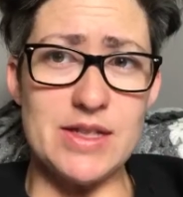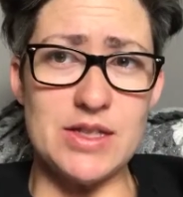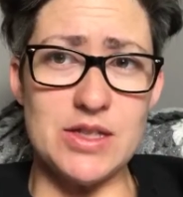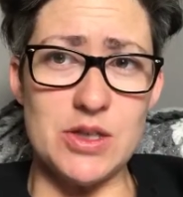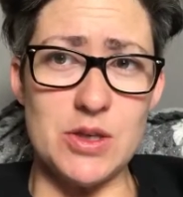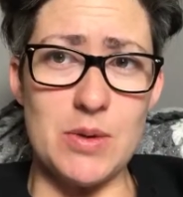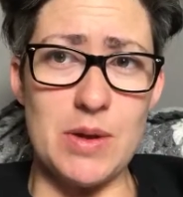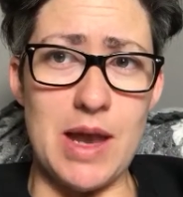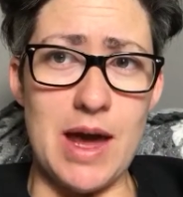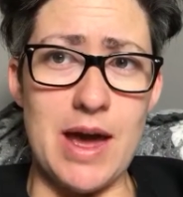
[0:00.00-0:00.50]
is
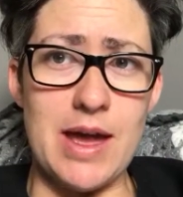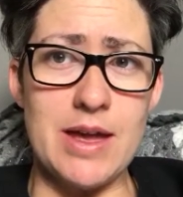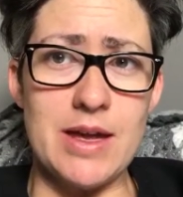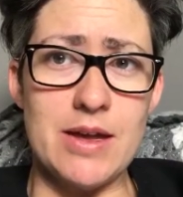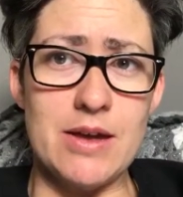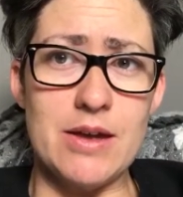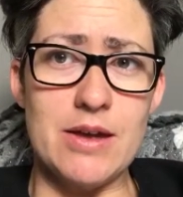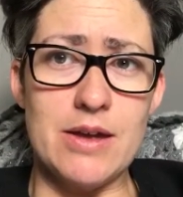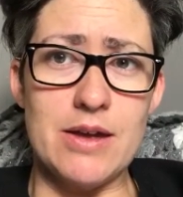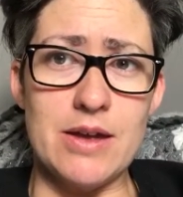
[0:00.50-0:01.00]
too
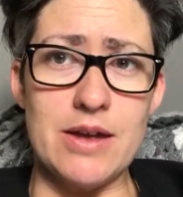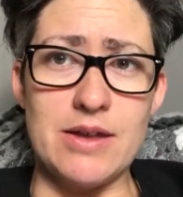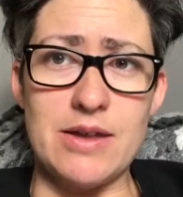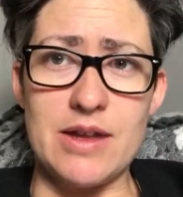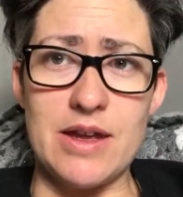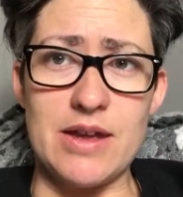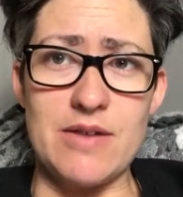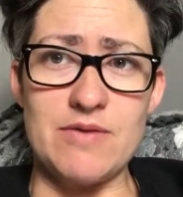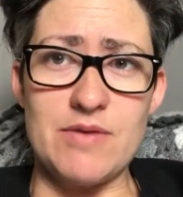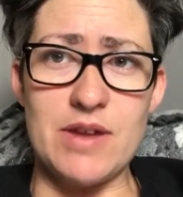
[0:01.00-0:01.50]
late
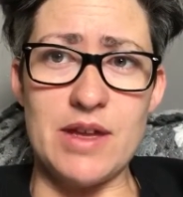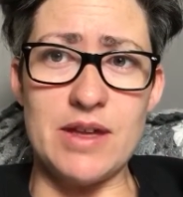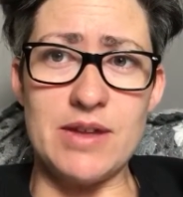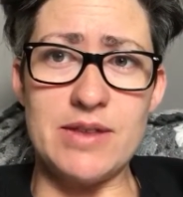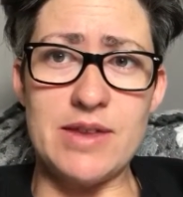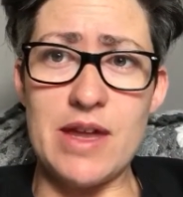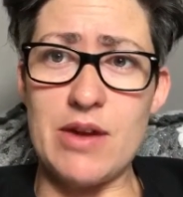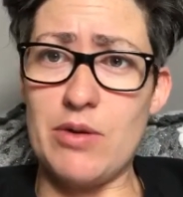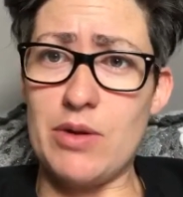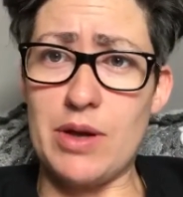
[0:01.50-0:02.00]
in the
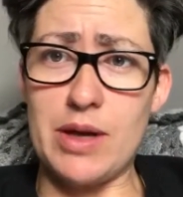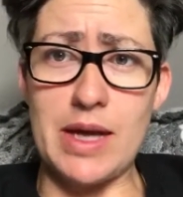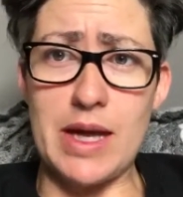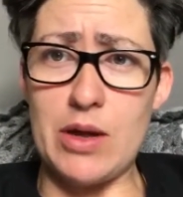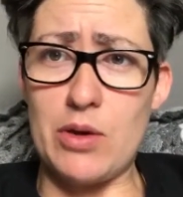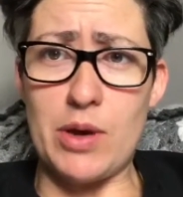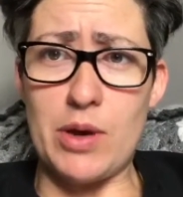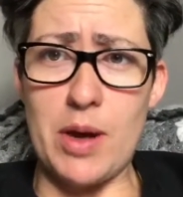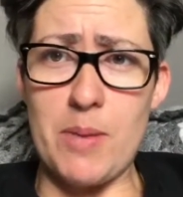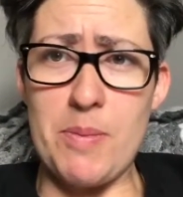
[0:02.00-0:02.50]
evening, then
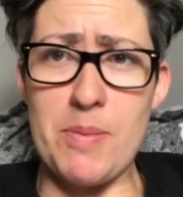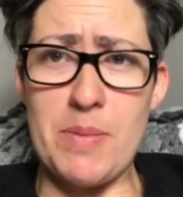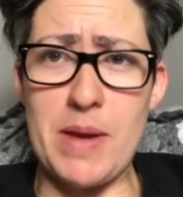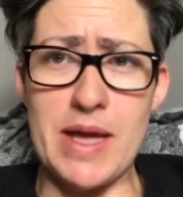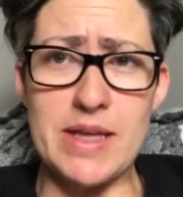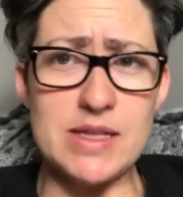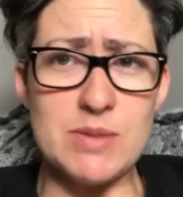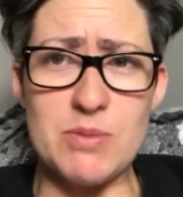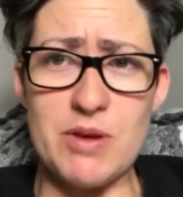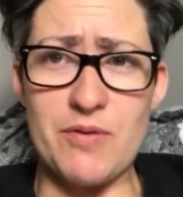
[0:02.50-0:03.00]
he'll get
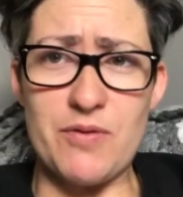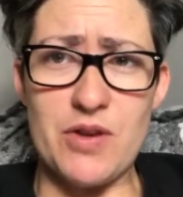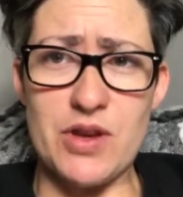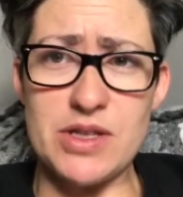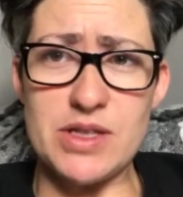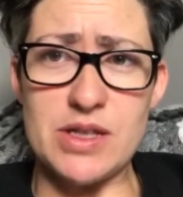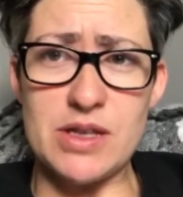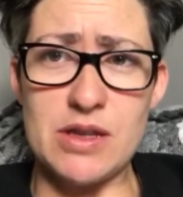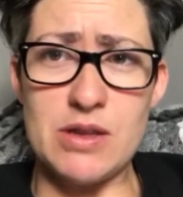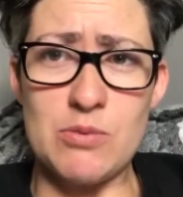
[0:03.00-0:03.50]
back to me
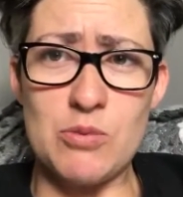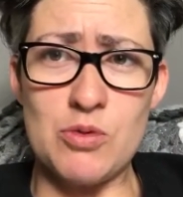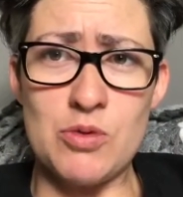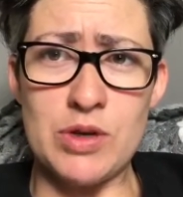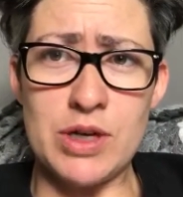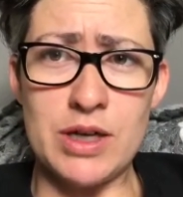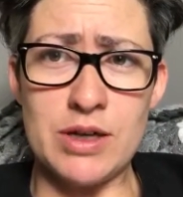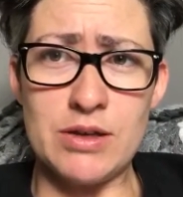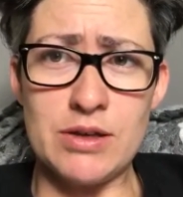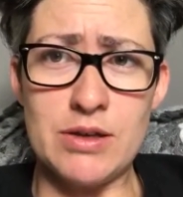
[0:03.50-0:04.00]
first thing in the
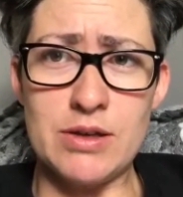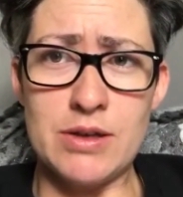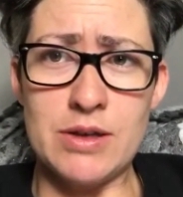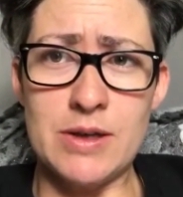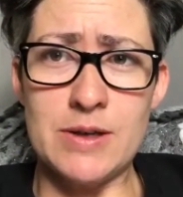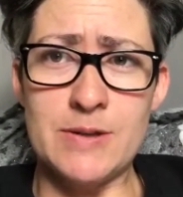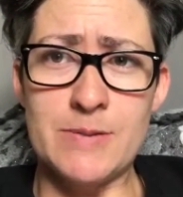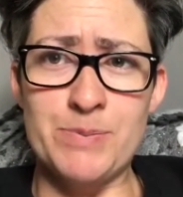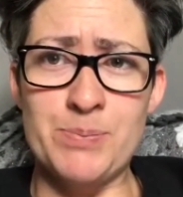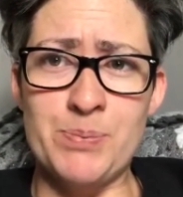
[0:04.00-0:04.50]
morning.
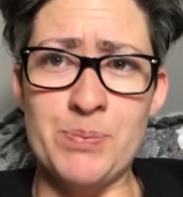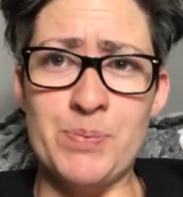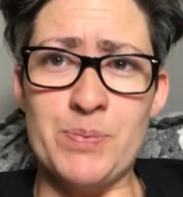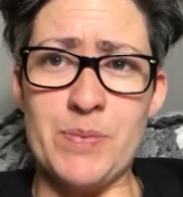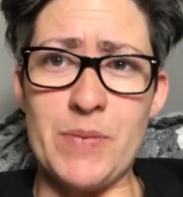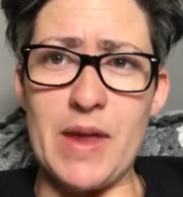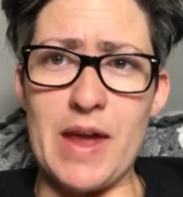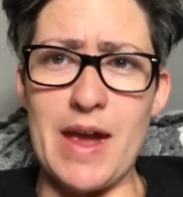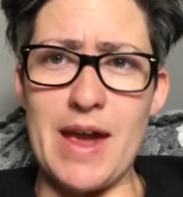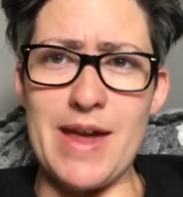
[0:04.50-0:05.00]

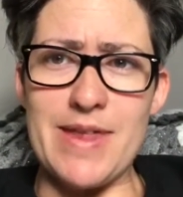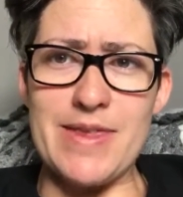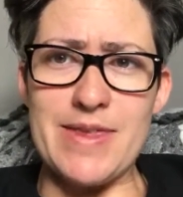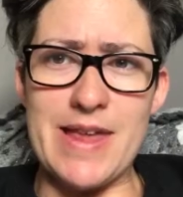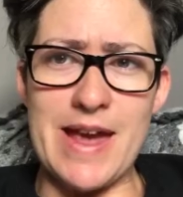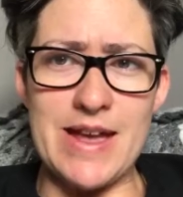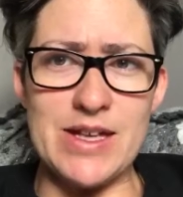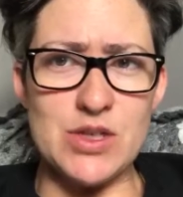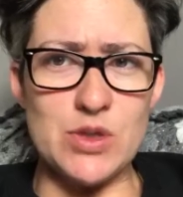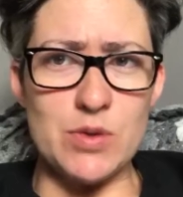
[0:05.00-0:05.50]

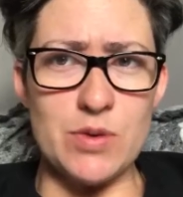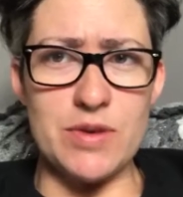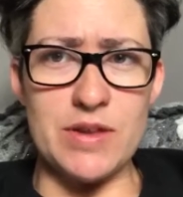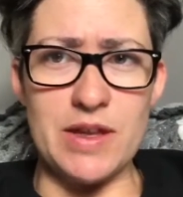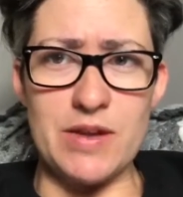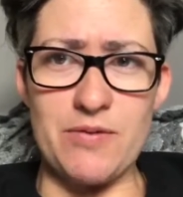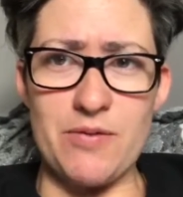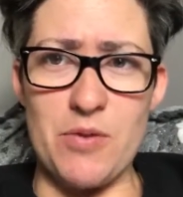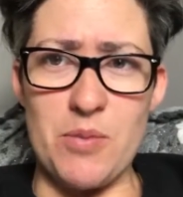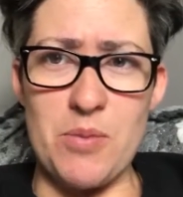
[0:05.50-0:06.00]
And that sort
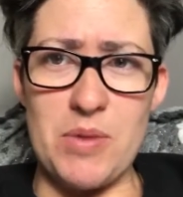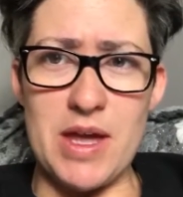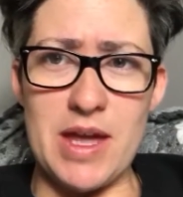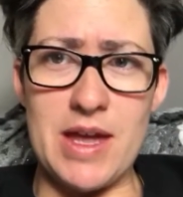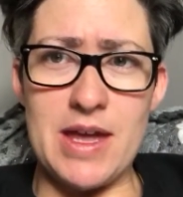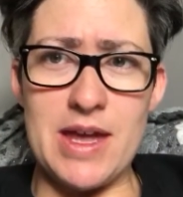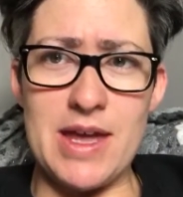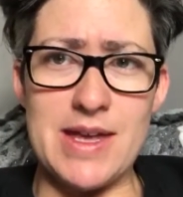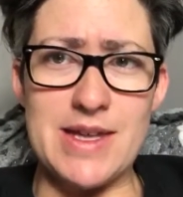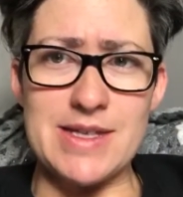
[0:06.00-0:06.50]
of thing for
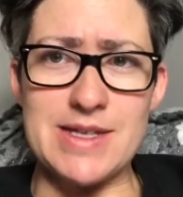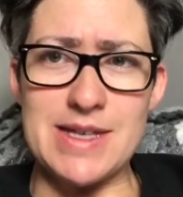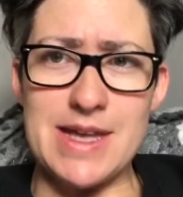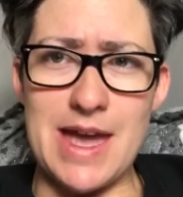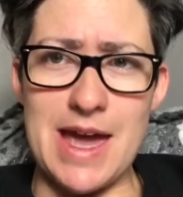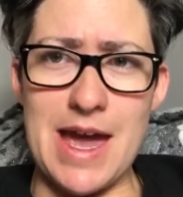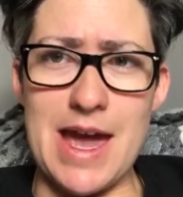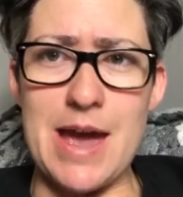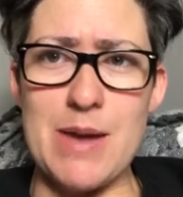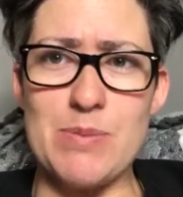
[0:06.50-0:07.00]
me
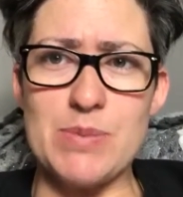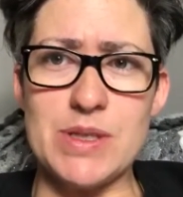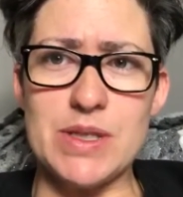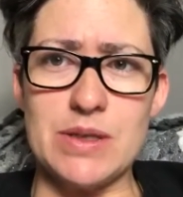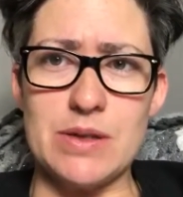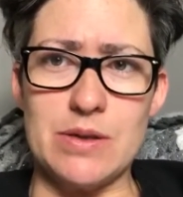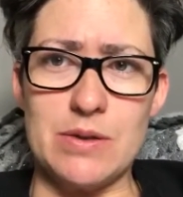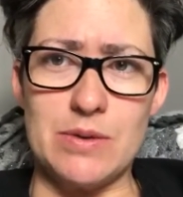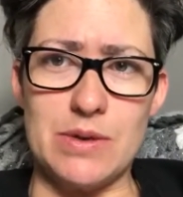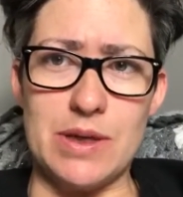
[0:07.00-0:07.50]
is
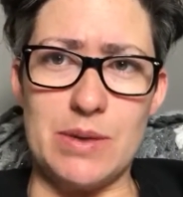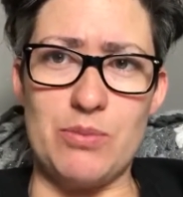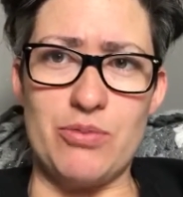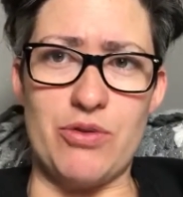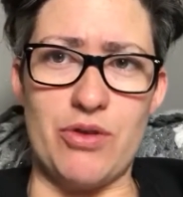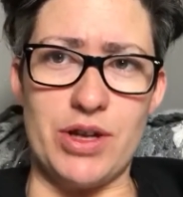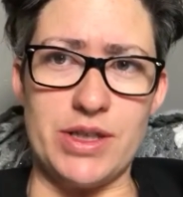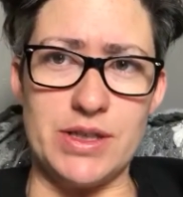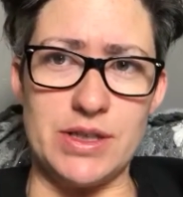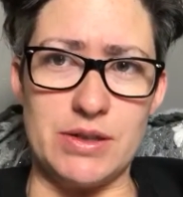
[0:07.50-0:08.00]
absolutely
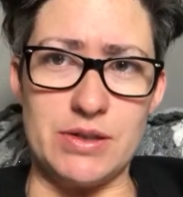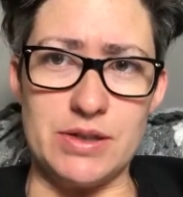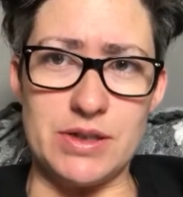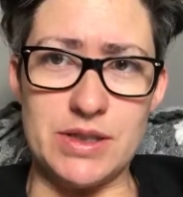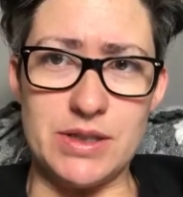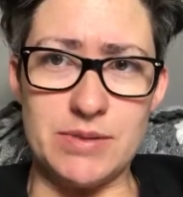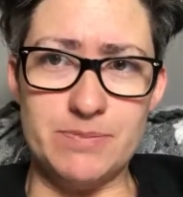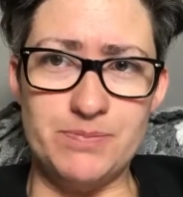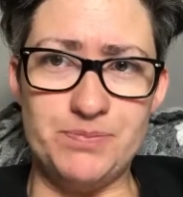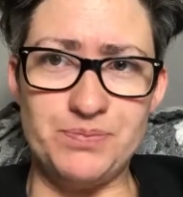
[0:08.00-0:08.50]

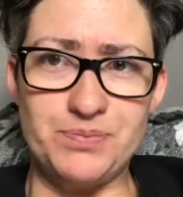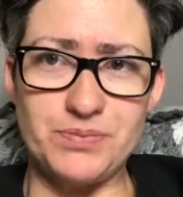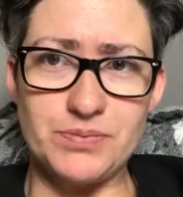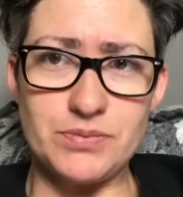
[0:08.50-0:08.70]
priceless.